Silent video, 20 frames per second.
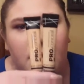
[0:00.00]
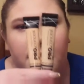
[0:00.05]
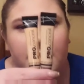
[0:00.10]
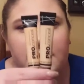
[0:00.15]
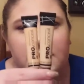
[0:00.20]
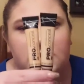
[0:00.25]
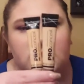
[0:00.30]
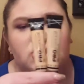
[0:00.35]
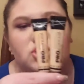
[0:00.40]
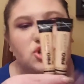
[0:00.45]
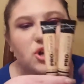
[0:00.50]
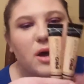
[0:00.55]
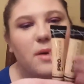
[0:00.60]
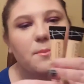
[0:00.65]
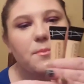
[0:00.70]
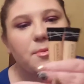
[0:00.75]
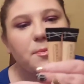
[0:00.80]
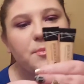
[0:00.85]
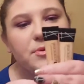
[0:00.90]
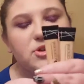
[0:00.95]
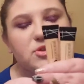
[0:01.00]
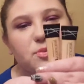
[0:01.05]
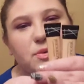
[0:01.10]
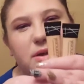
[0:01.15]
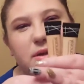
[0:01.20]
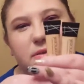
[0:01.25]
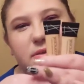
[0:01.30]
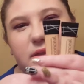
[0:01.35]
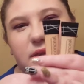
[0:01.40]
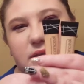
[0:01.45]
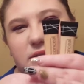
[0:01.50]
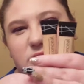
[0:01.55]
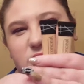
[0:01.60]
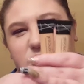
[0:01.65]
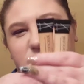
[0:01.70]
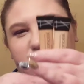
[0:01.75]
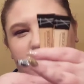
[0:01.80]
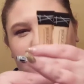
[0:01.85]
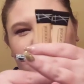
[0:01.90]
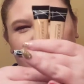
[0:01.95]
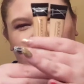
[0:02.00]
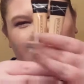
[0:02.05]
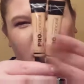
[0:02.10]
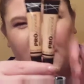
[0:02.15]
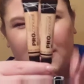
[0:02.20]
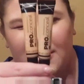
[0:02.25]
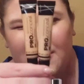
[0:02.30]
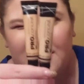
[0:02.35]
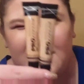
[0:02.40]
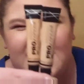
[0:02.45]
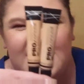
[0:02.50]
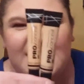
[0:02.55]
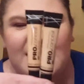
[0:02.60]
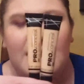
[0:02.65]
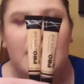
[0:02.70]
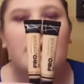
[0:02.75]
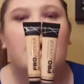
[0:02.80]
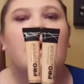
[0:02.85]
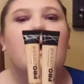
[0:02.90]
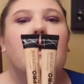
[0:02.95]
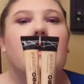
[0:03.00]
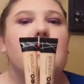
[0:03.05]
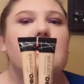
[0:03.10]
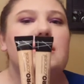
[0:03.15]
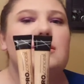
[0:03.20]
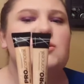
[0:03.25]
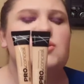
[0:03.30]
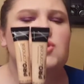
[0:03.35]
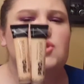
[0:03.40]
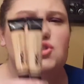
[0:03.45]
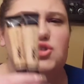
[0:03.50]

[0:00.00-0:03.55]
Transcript: the jump between these two colors is